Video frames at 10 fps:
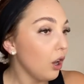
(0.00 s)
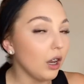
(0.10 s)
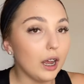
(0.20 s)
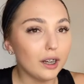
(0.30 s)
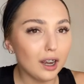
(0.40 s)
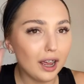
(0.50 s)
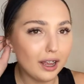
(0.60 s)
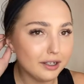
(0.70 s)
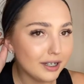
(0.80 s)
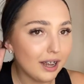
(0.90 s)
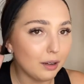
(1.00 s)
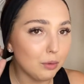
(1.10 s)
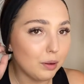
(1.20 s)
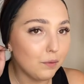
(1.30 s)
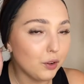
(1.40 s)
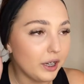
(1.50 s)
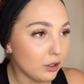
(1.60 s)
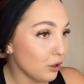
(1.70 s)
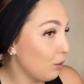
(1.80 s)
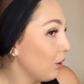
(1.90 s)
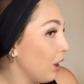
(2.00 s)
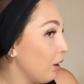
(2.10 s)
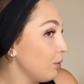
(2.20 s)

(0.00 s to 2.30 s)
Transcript: Like today, I'm not being funny, I